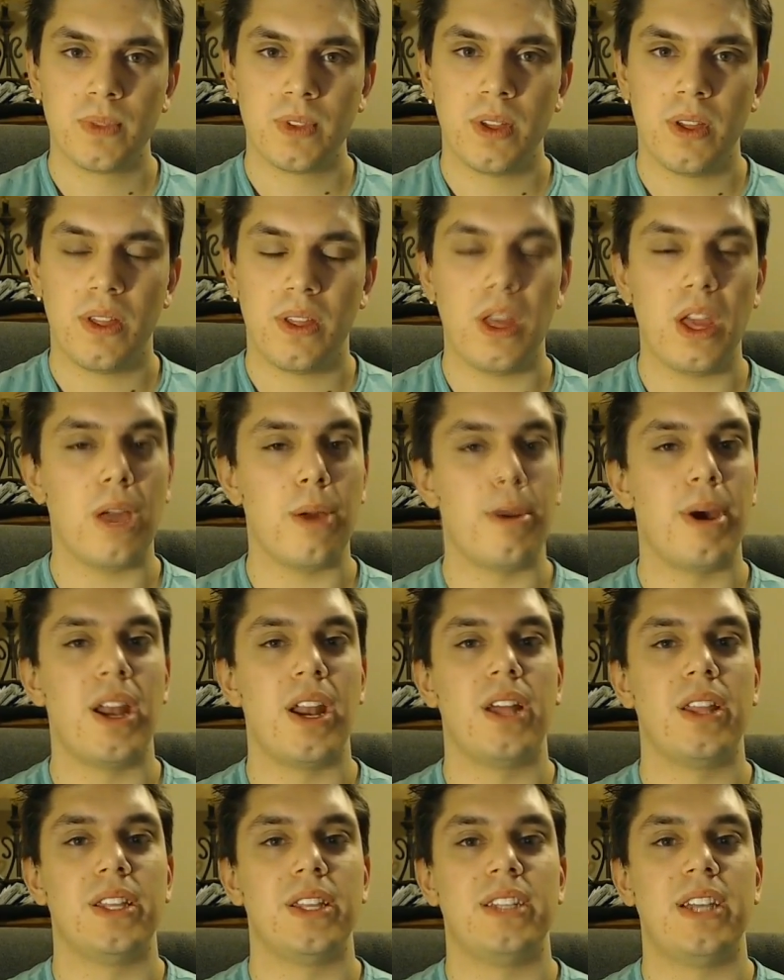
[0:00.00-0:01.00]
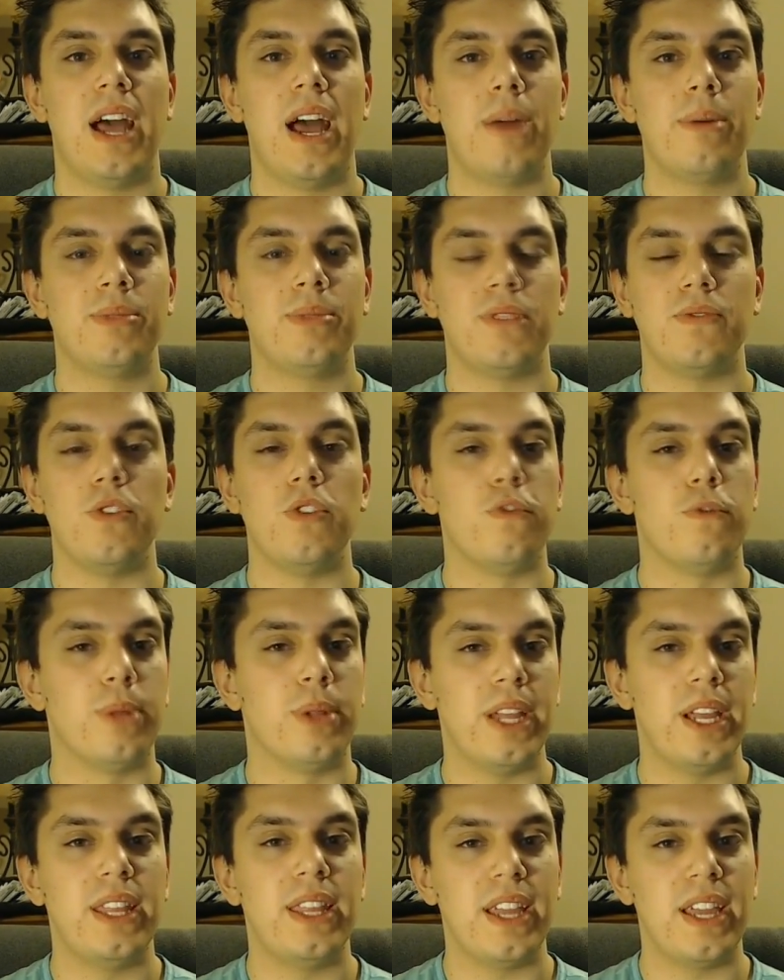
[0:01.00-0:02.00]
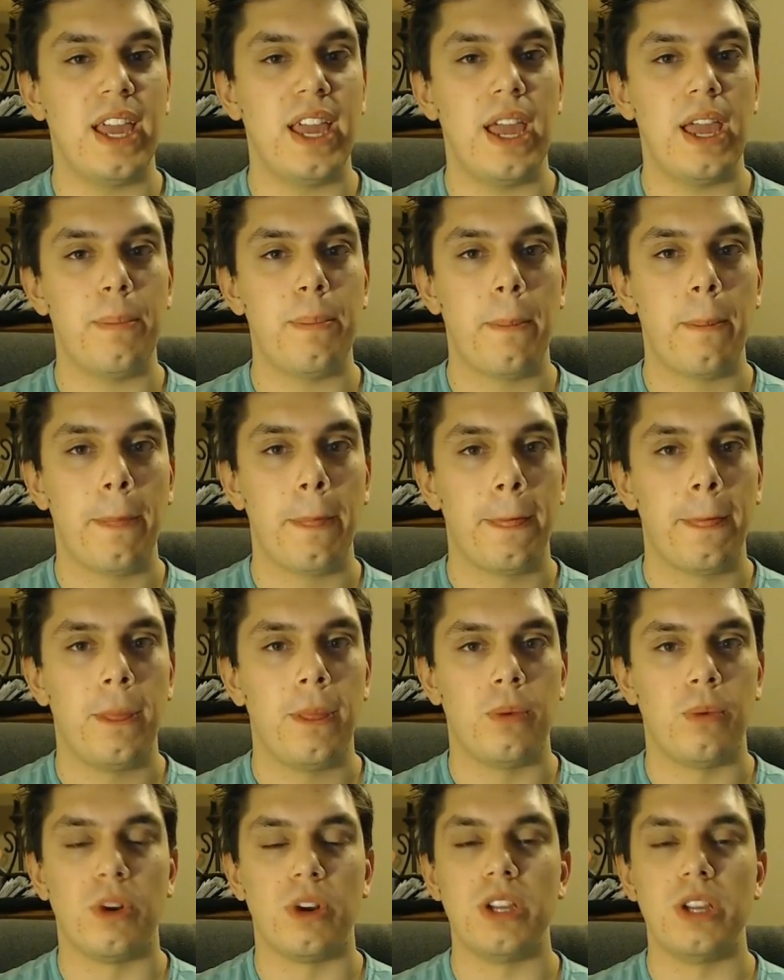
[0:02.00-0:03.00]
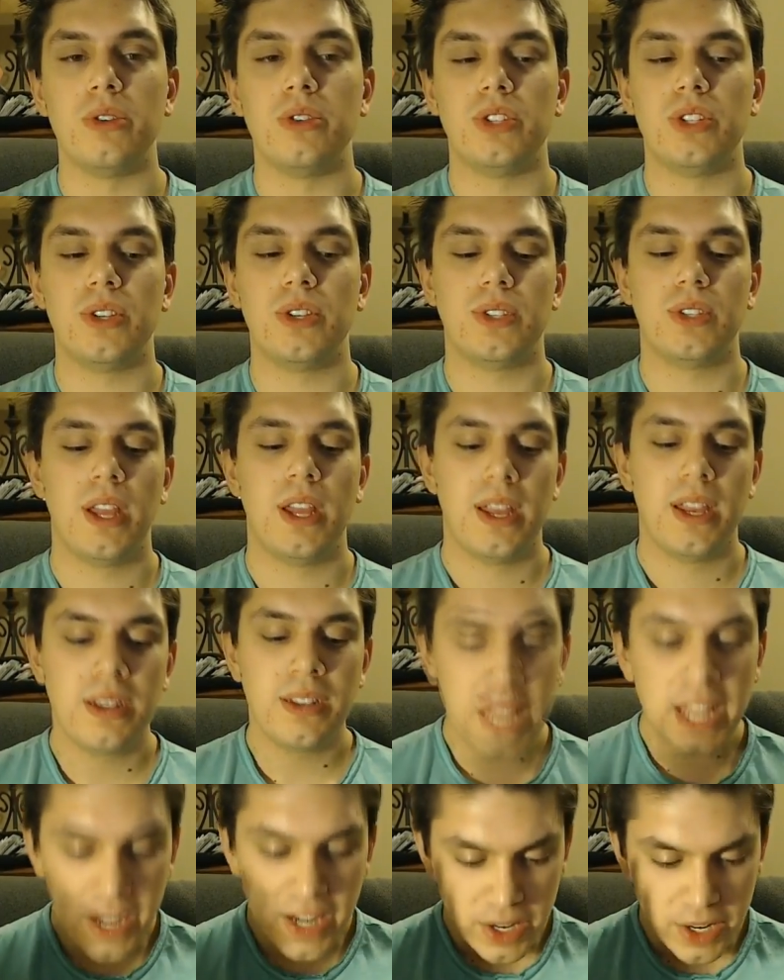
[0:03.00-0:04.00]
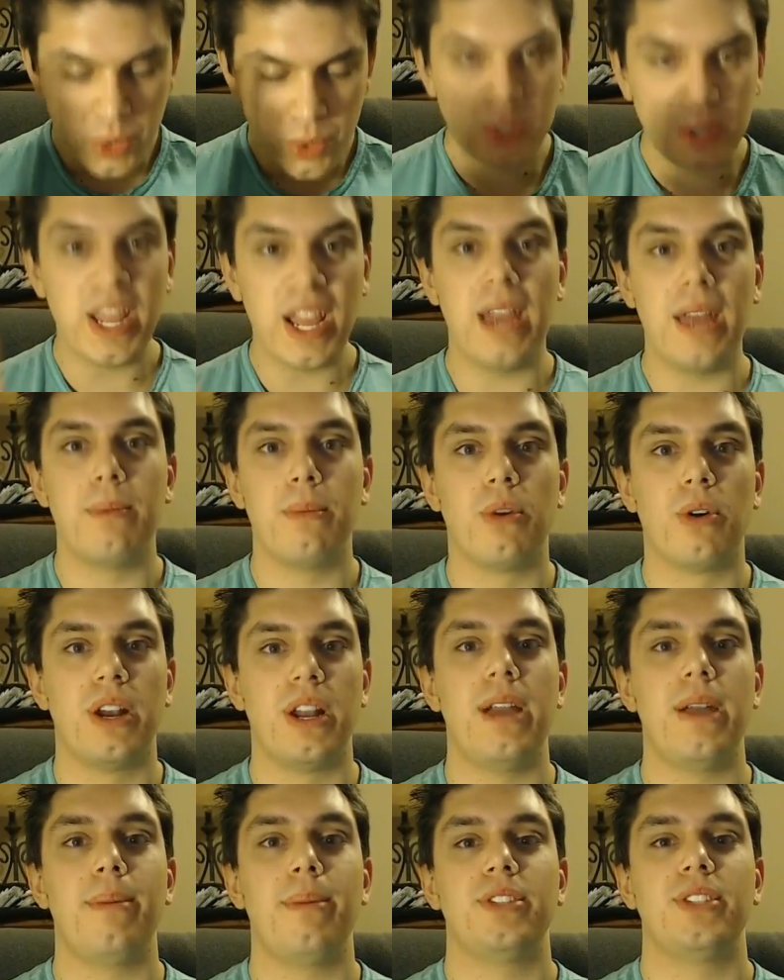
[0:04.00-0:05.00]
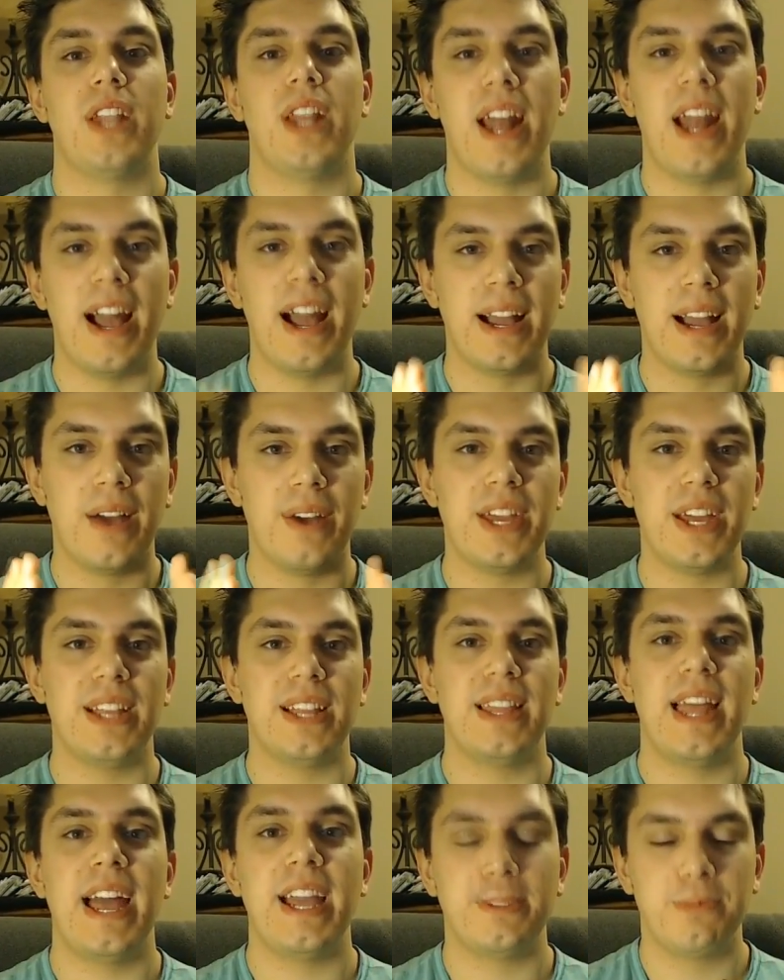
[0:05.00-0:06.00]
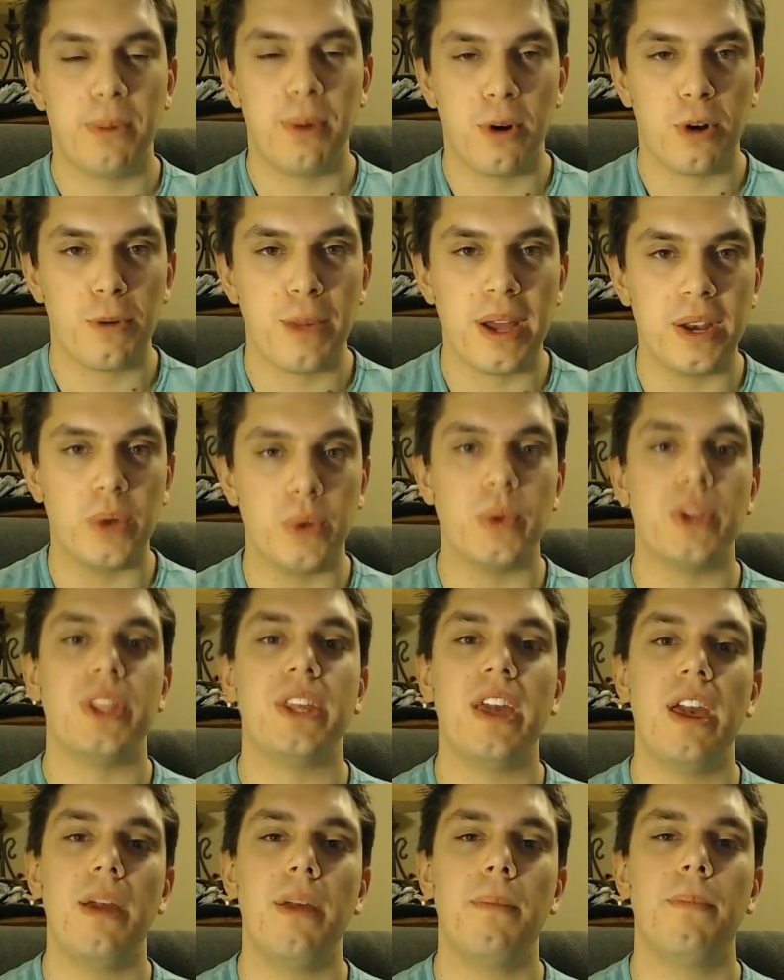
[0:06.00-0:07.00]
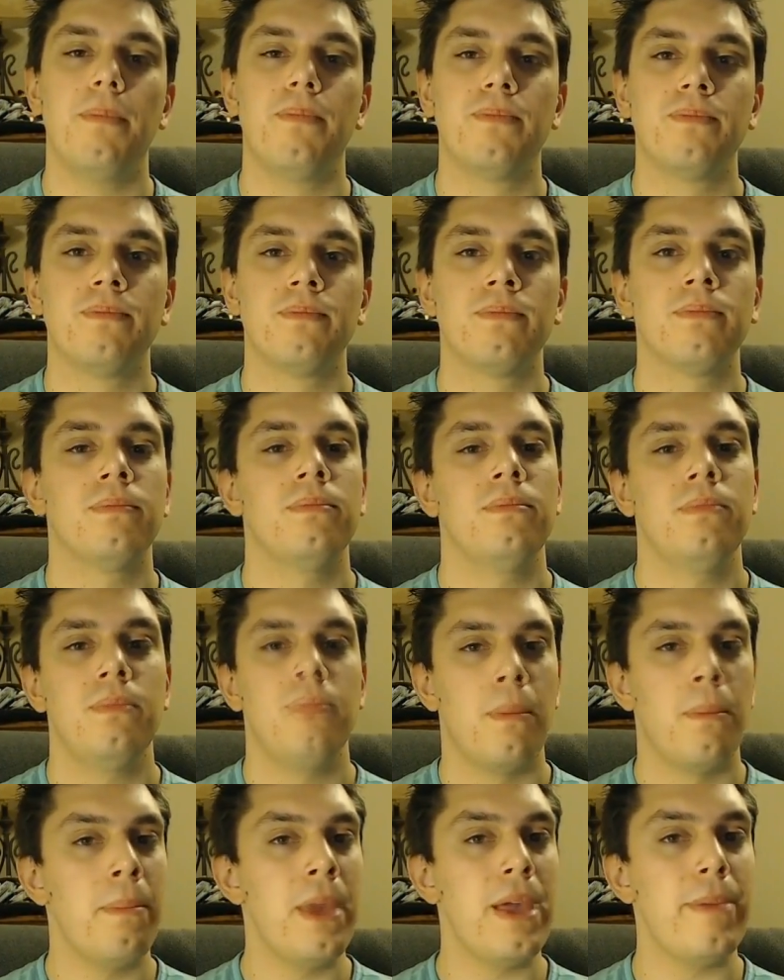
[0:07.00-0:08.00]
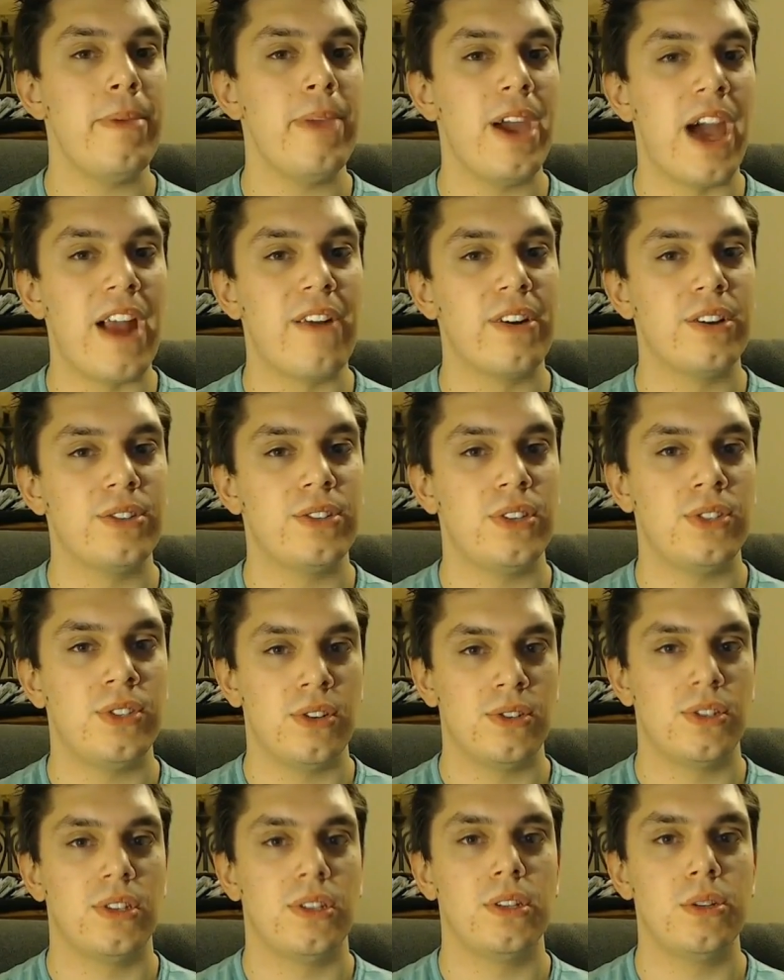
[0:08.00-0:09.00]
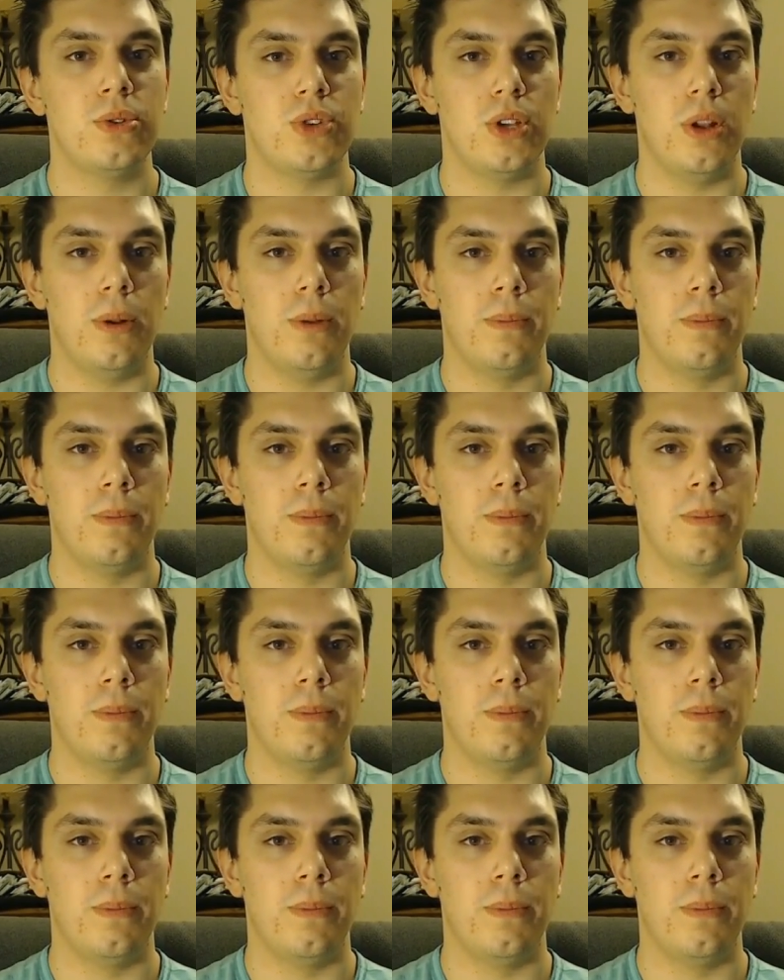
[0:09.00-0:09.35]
Think about all the times if you've played the game where you just needed to do 10 more damage to knock out that last Pokemon to win the game. Maybe Iris is your solution.